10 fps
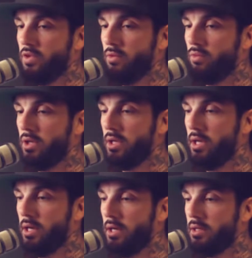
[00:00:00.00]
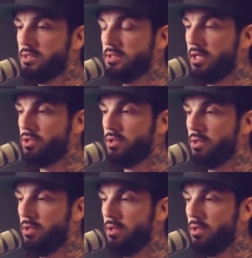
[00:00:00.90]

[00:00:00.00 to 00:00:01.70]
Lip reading: really extensive